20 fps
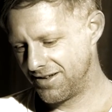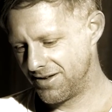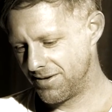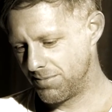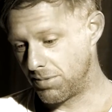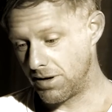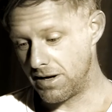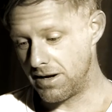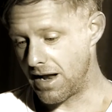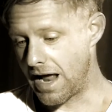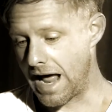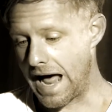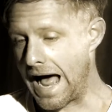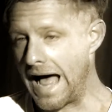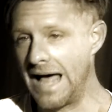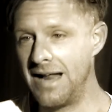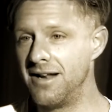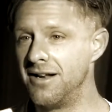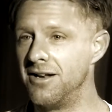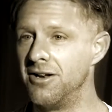But
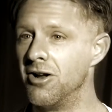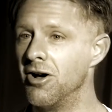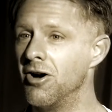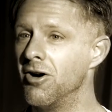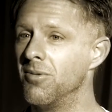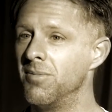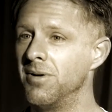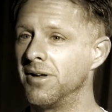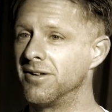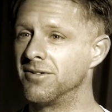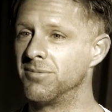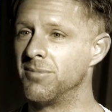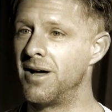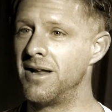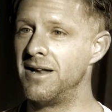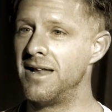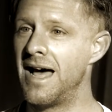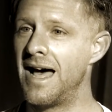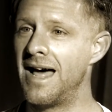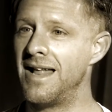I didn't know, because my
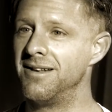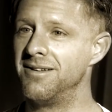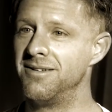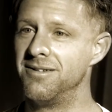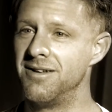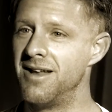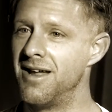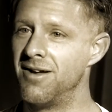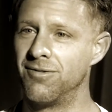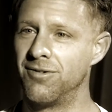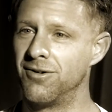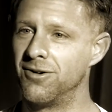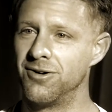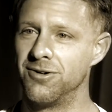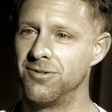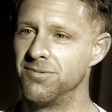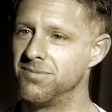dad he